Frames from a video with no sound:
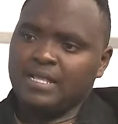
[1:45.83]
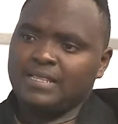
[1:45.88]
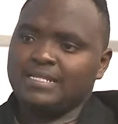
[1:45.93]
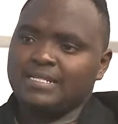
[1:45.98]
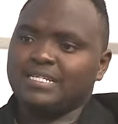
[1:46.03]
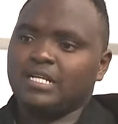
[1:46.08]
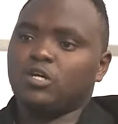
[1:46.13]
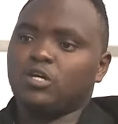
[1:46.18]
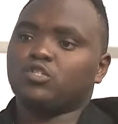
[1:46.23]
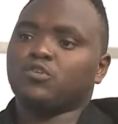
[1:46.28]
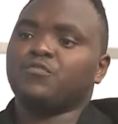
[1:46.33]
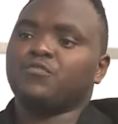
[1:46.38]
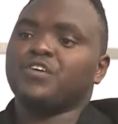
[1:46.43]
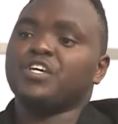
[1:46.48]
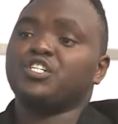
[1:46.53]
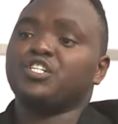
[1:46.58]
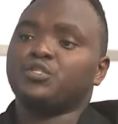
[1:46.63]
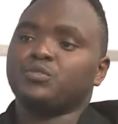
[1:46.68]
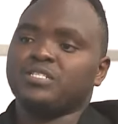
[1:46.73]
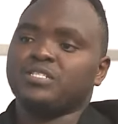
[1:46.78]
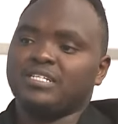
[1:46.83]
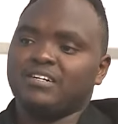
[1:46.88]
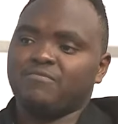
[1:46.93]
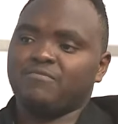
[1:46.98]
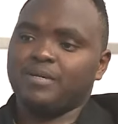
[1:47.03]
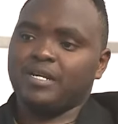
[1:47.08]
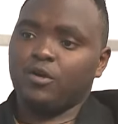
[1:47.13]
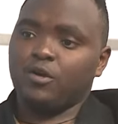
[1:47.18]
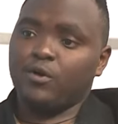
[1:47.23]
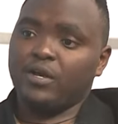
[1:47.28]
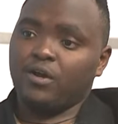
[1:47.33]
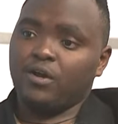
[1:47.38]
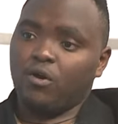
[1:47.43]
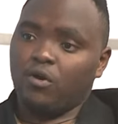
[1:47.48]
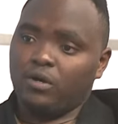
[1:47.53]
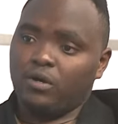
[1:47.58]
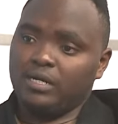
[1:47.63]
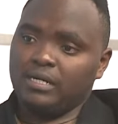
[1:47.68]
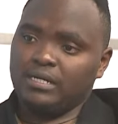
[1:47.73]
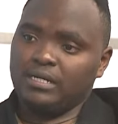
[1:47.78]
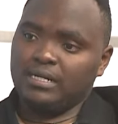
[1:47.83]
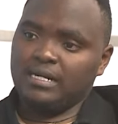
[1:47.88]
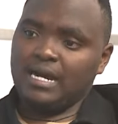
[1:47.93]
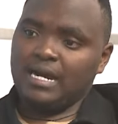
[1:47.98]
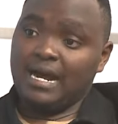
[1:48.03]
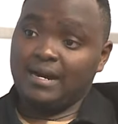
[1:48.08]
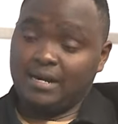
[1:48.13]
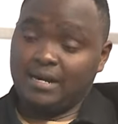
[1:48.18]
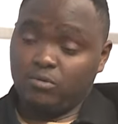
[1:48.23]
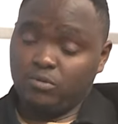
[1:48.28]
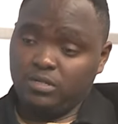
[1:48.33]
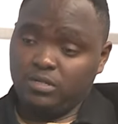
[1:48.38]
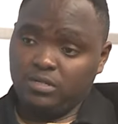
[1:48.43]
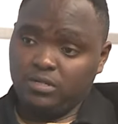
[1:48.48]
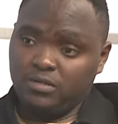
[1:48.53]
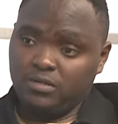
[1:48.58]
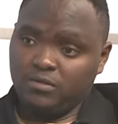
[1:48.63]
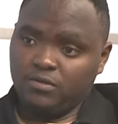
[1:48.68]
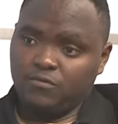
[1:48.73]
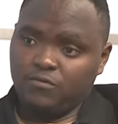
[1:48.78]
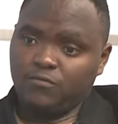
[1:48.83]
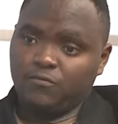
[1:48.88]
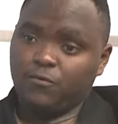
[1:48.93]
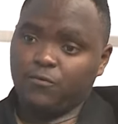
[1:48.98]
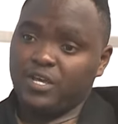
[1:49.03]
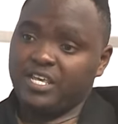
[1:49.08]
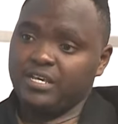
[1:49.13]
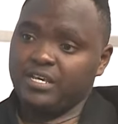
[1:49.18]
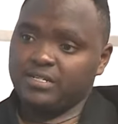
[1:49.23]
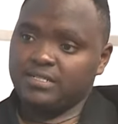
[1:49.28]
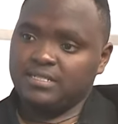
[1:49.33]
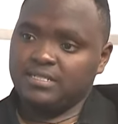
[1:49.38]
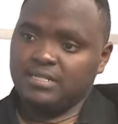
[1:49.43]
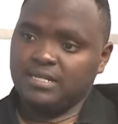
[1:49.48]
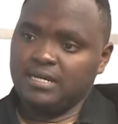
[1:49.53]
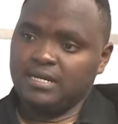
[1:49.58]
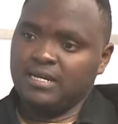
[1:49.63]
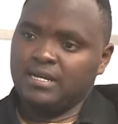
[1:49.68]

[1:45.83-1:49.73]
there's a lot of issues that have been going on around for years,